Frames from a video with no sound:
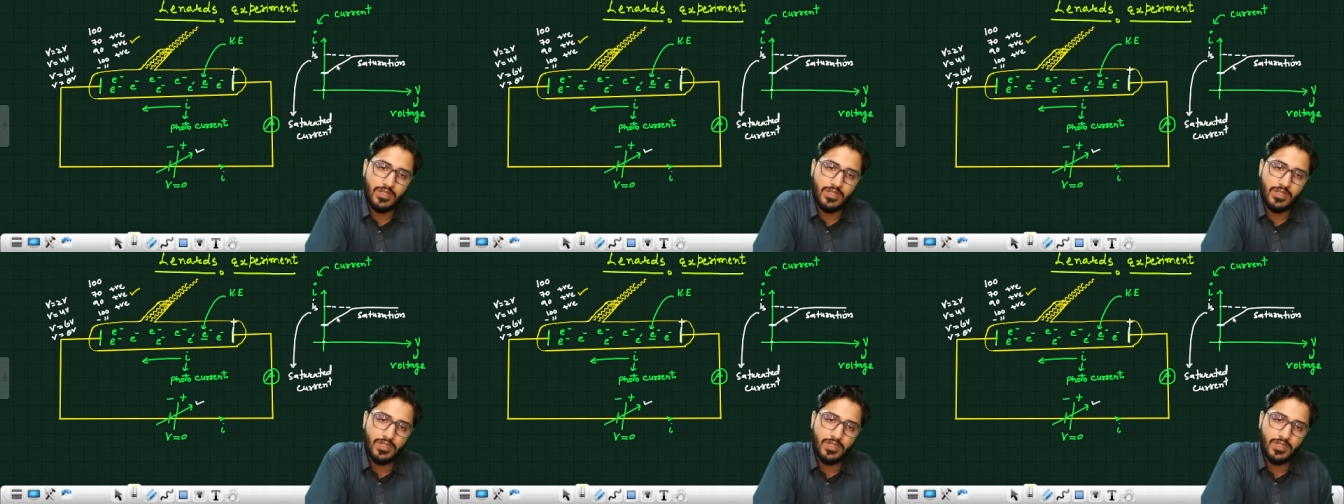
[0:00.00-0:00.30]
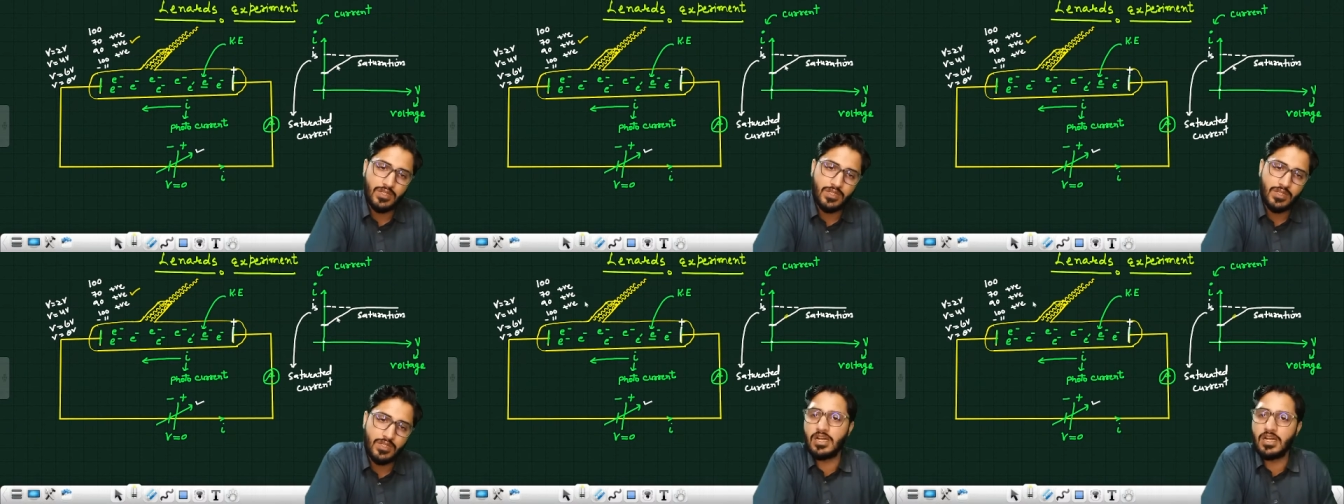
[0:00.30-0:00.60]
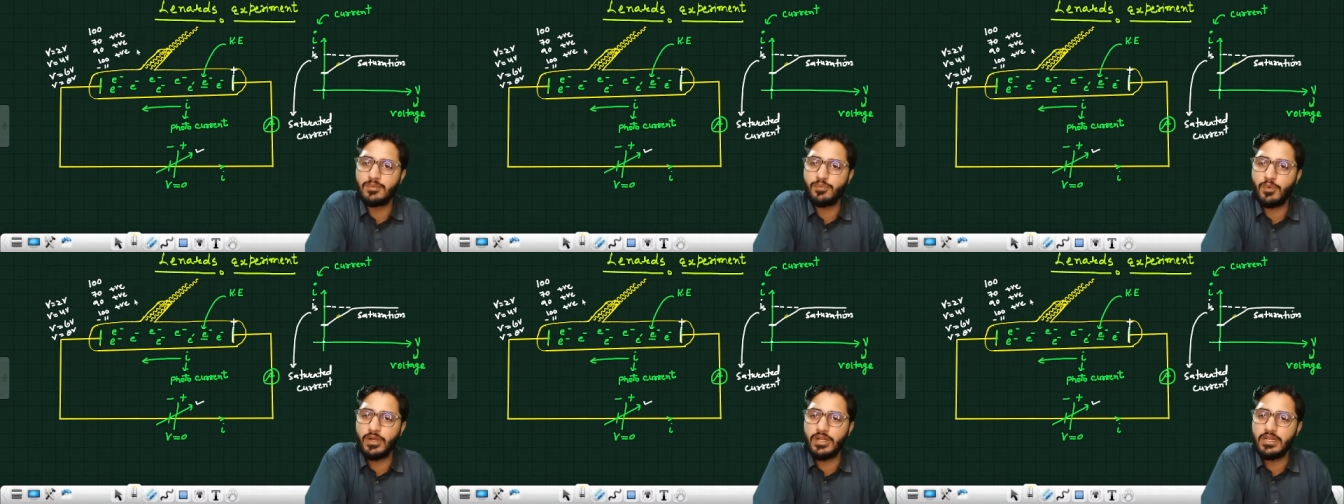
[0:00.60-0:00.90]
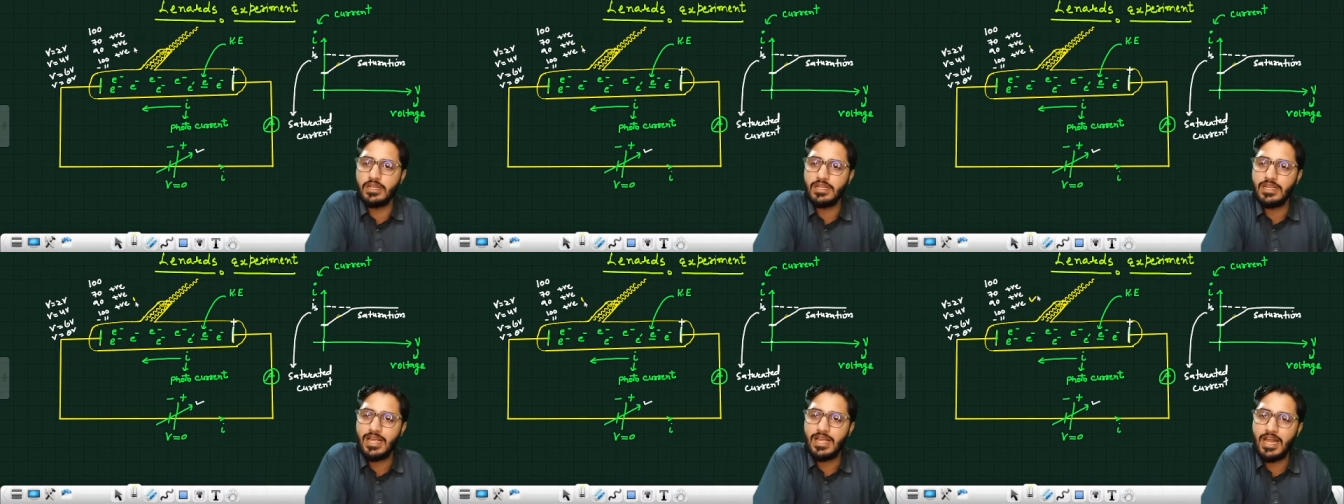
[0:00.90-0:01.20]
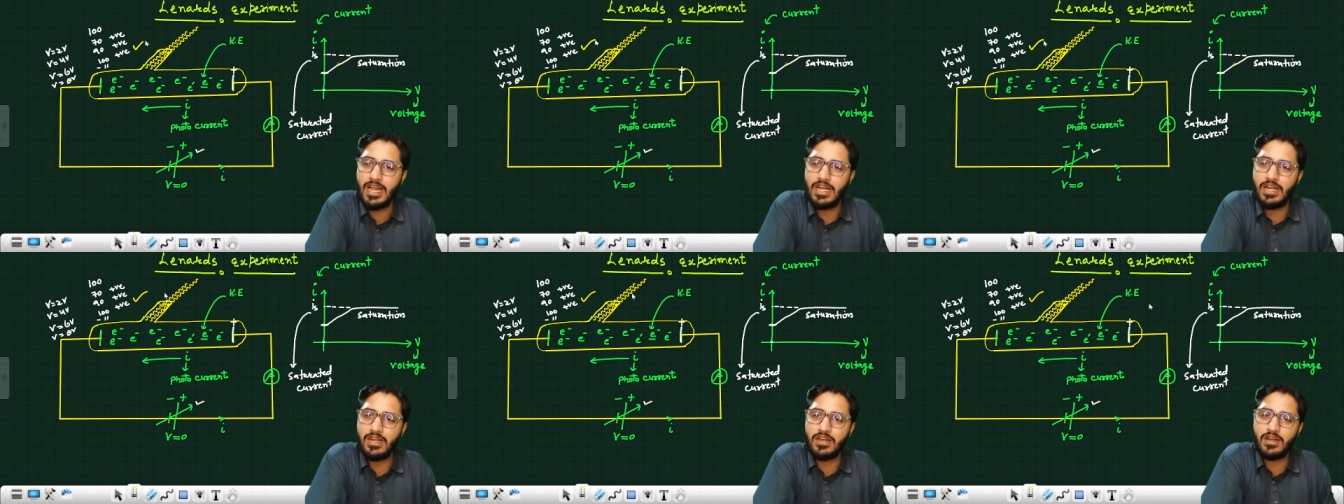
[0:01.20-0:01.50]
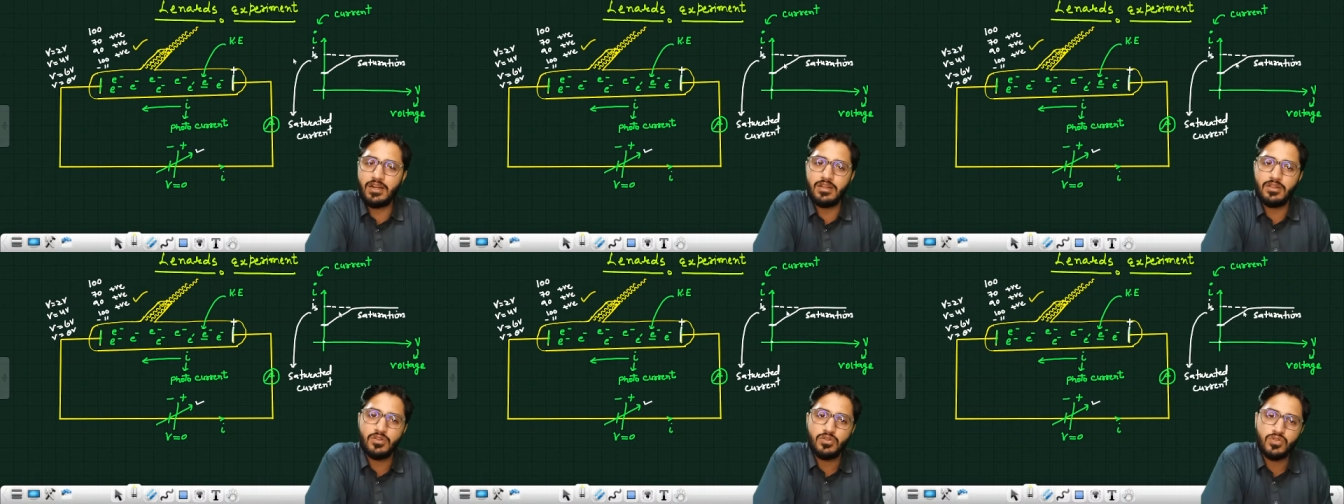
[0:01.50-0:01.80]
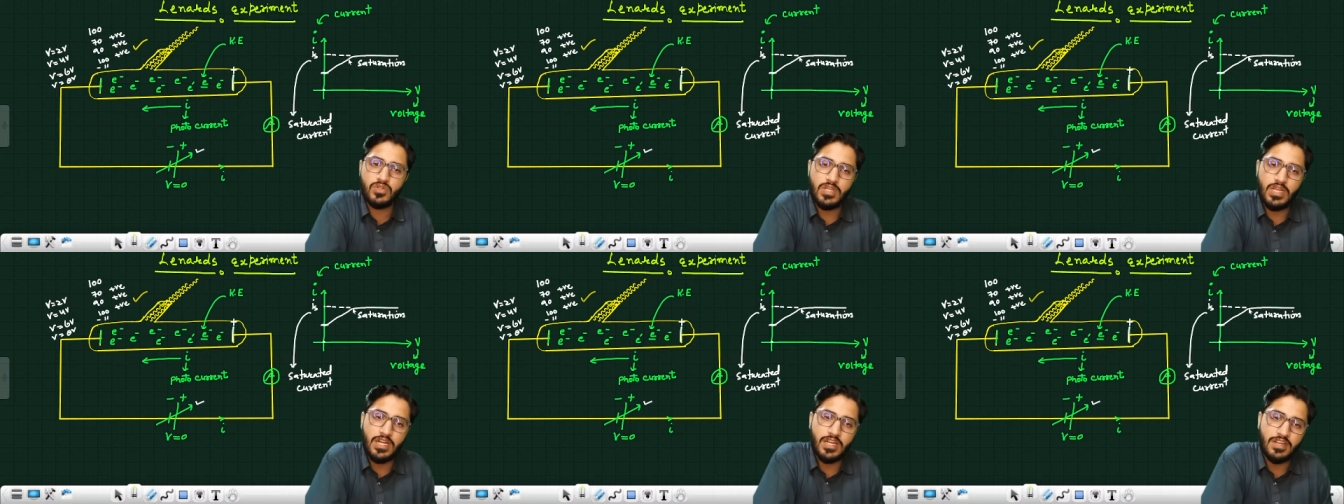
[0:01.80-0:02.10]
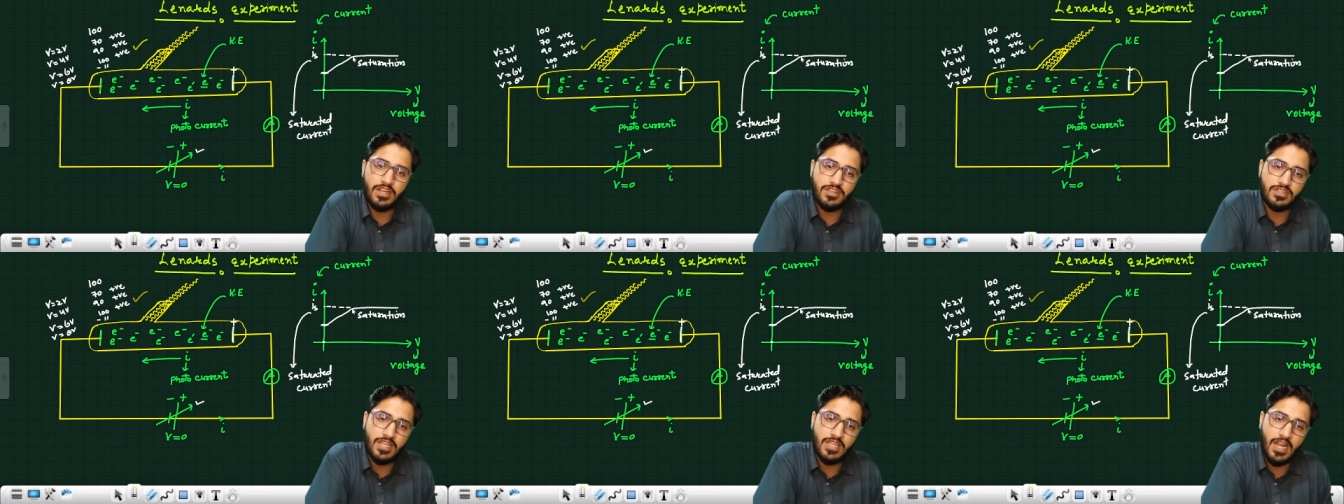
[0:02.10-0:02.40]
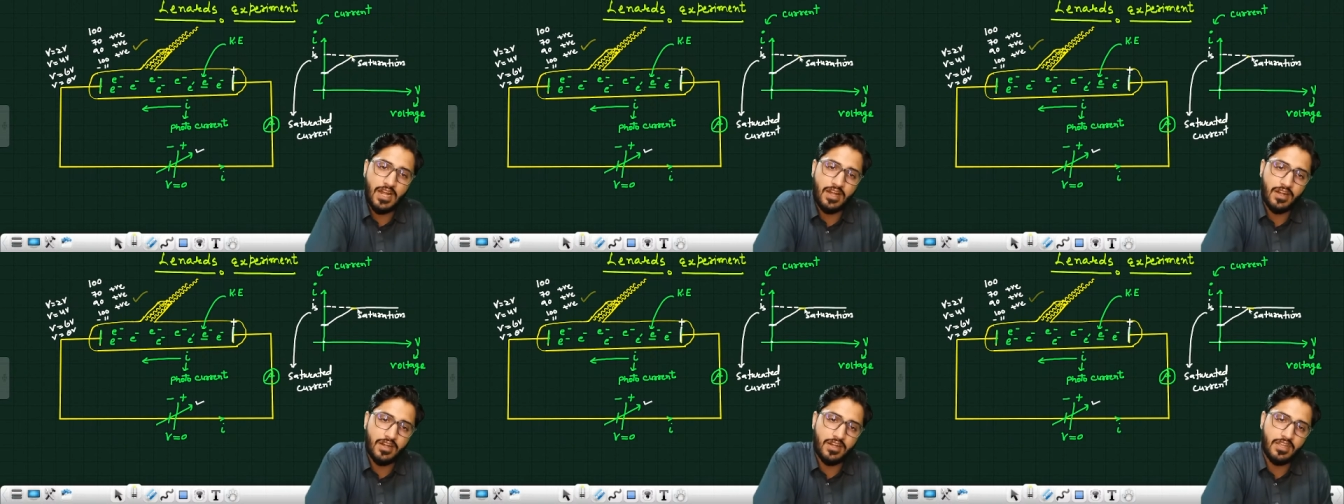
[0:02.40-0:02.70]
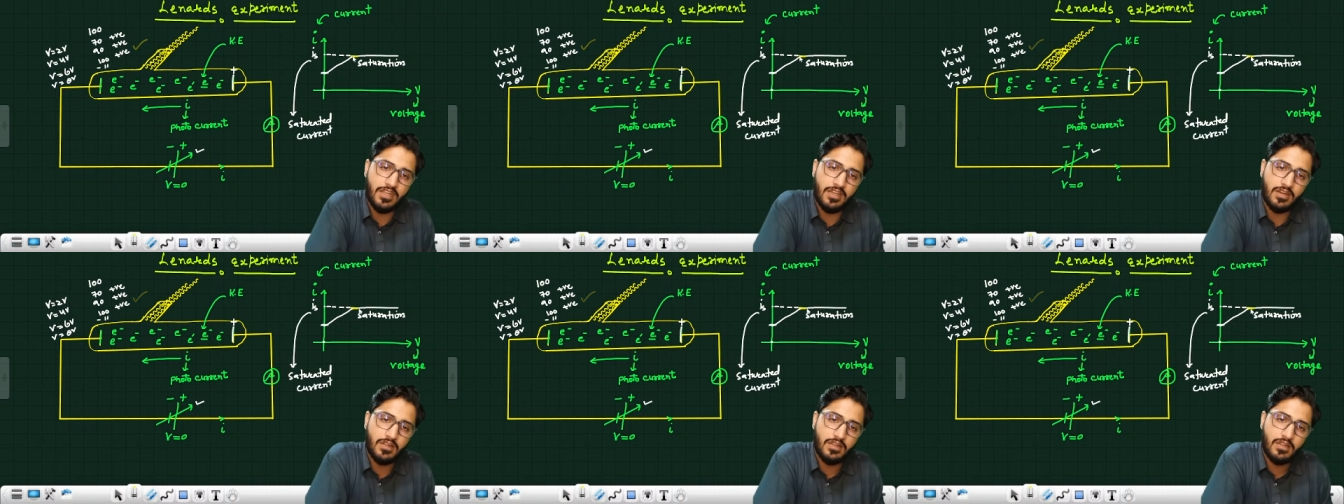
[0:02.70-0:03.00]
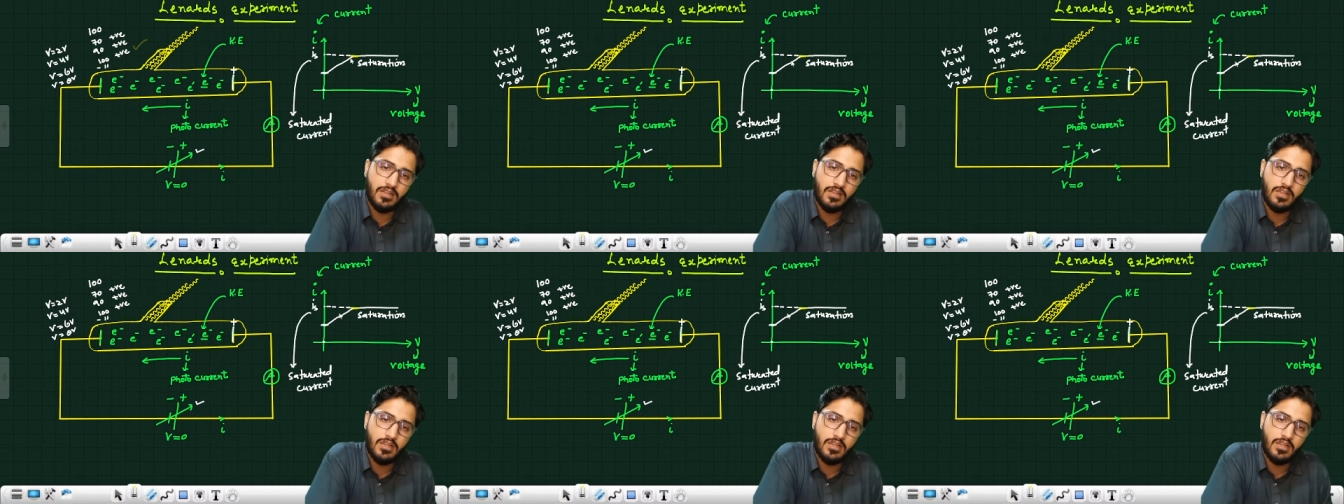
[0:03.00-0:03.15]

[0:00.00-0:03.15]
Now, third point, 100. So it reaches 100 here.